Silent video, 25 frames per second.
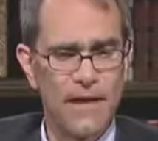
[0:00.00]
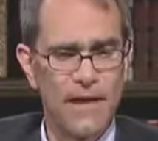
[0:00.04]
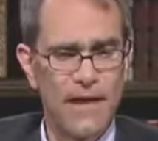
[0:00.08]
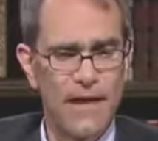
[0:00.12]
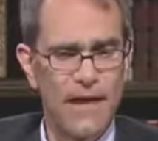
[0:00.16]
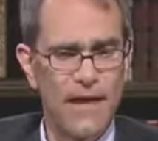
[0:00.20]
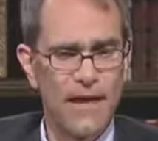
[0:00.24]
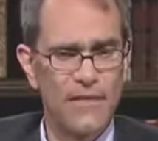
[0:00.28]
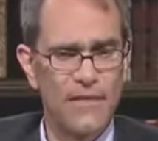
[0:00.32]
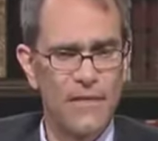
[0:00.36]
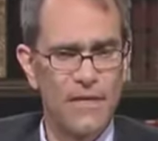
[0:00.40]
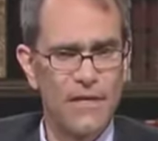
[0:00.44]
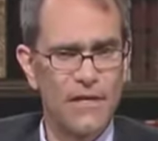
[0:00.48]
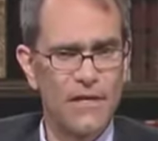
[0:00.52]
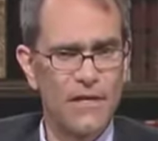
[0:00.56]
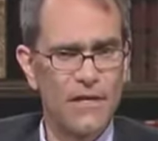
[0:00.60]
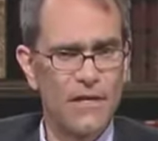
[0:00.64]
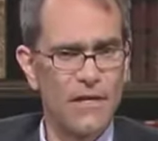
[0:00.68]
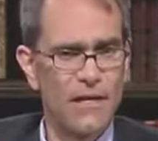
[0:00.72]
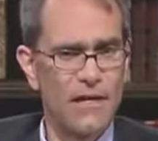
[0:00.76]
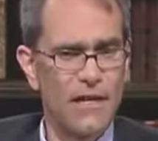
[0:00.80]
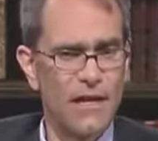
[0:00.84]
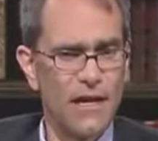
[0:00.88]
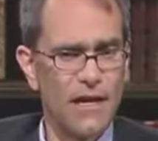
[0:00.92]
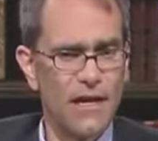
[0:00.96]
And then
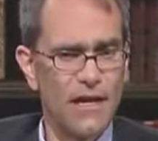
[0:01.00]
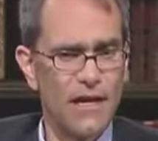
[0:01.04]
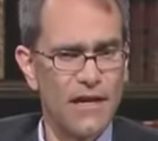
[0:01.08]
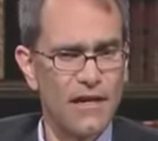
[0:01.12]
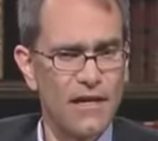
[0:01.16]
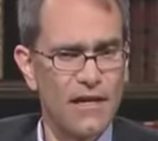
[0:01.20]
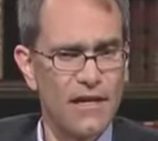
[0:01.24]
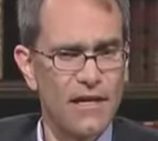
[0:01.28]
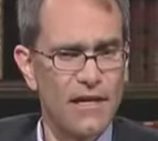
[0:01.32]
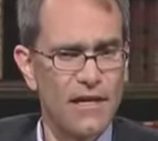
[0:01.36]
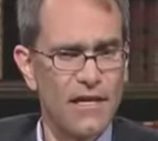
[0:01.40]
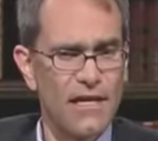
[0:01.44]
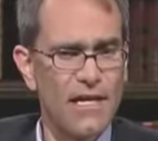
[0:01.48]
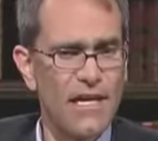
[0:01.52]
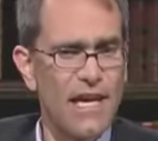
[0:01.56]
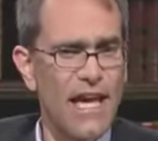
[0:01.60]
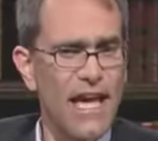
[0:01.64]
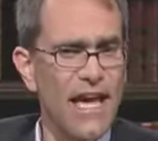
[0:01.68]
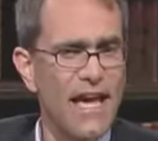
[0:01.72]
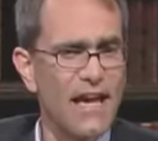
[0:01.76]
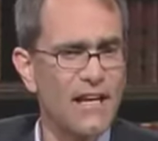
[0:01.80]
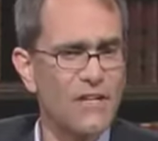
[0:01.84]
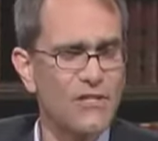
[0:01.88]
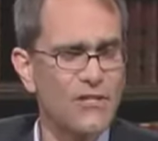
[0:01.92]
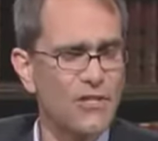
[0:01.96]
he
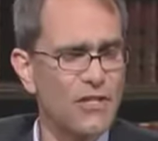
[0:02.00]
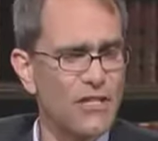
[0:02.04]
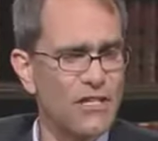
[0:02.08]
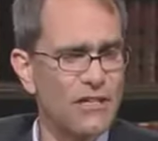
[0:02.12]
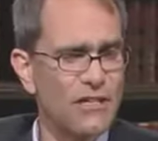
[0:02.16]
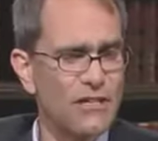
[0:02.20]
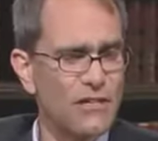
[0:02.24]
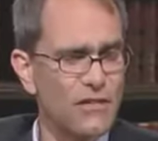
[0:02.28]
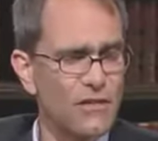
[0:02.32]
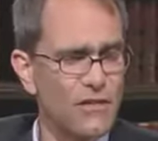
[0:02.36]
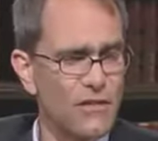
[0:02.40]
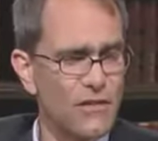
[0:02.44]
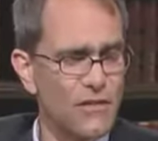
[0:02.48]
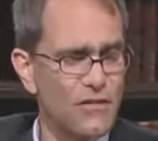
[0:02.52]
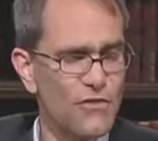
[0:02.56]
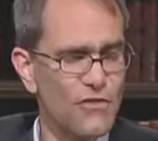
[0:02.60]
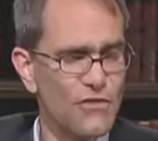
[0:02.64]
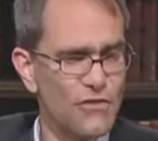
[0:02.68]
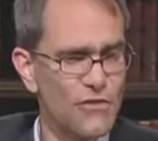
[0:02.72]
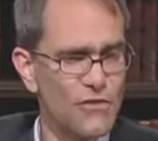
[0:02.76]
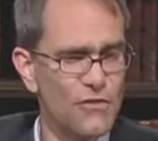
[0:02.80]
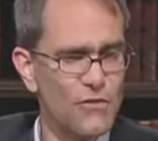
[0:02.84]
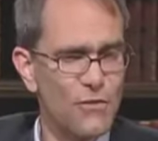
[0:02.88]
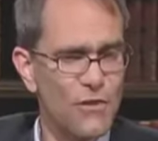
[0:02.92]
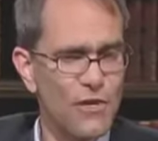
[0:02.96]
actually looks
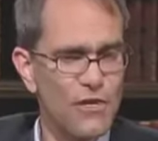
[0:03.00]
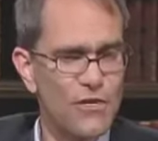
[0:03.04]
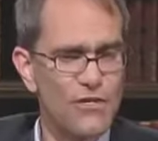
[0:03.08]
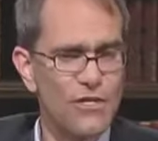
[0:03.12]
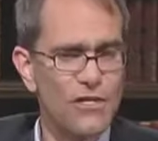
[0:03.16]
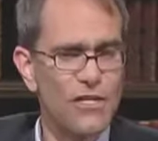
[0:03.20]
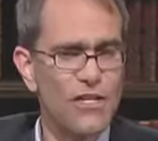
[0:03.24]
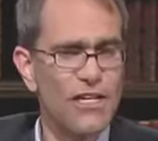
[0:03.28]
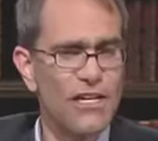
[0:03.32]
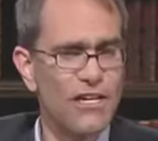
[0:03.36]
at this question.